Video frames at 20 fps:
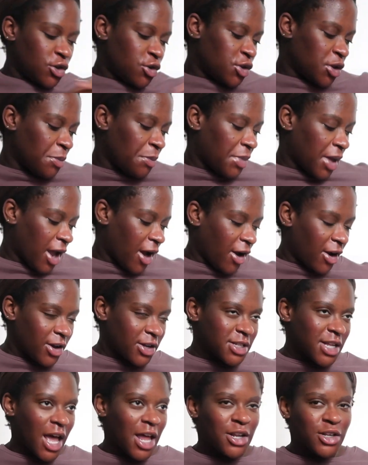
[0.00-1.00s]
do the
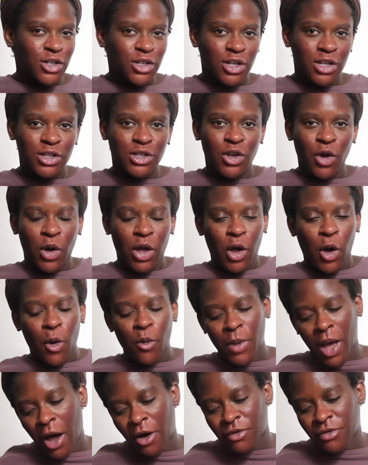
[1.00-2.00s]
bears as his going
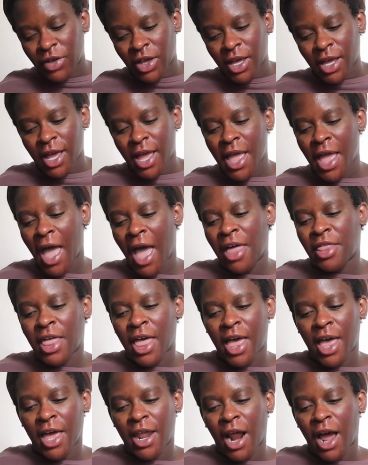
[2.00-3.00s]
home outfit, and
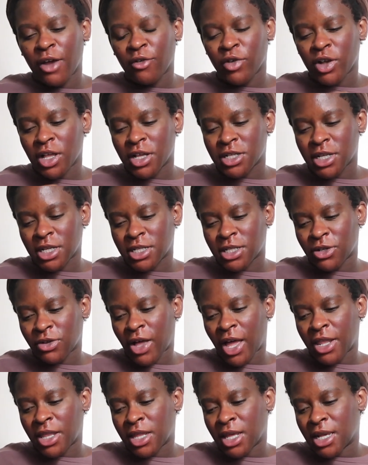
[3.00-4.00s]
then I realized I still
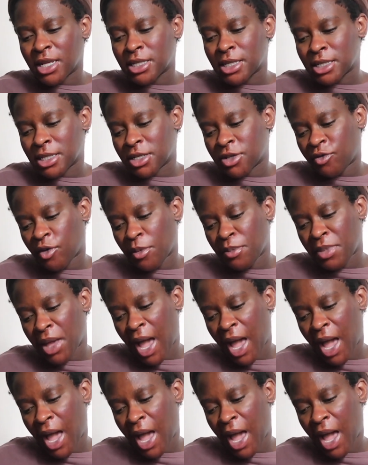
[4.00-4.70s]
had this. This is from